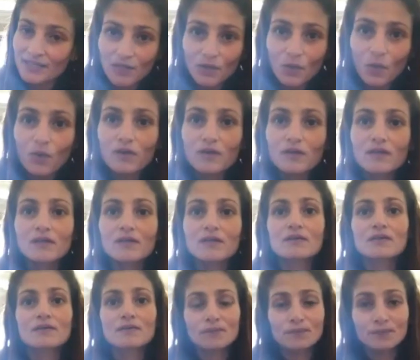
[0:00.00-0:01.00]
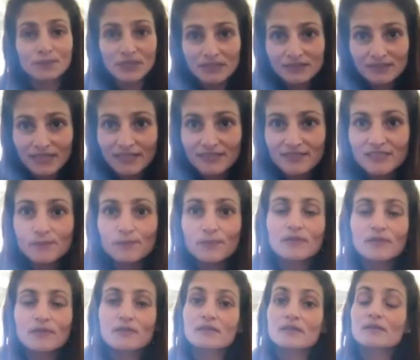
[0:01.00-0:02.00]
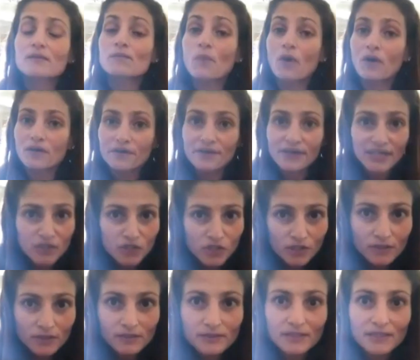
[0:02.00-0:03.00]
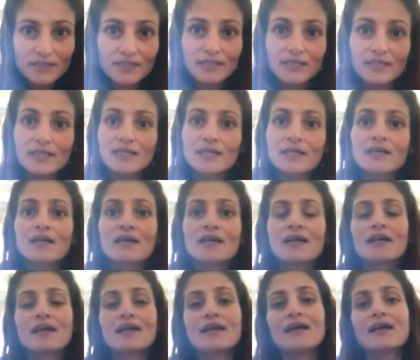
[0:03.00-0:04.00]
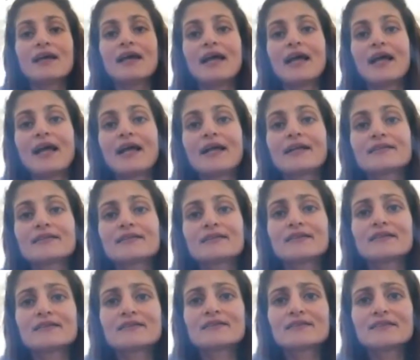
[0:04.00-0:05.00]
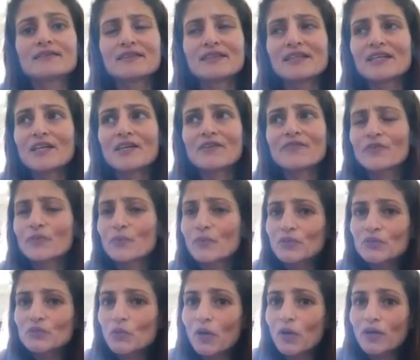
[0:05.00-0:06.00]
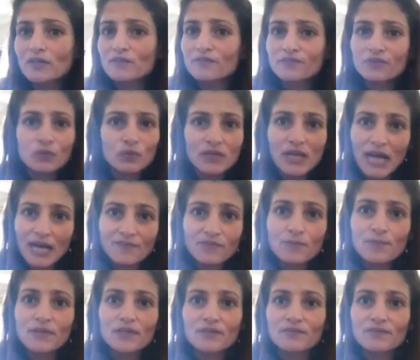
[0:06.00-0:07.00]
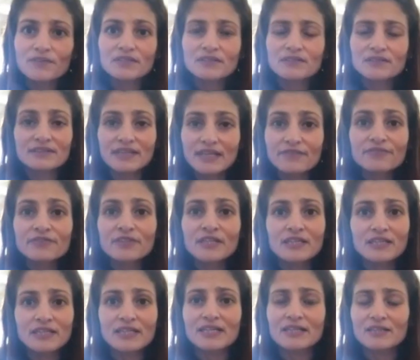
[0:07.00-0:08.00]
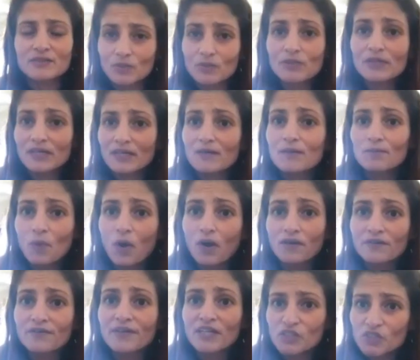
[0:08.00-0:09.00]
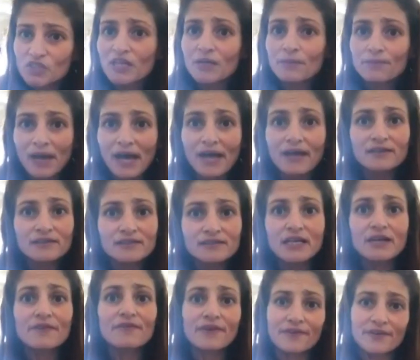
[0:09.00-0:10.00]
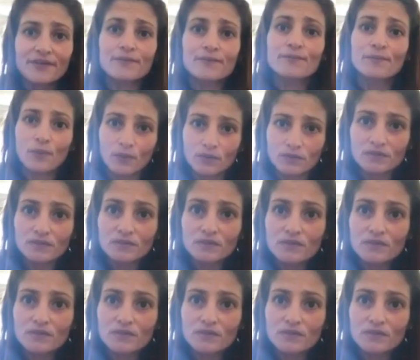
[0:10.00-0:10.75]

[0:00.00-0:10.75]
local, be sensible. Moderation is the key, and if you enjoy the food, have a bit of it, definitely. So moderation and balance are very important,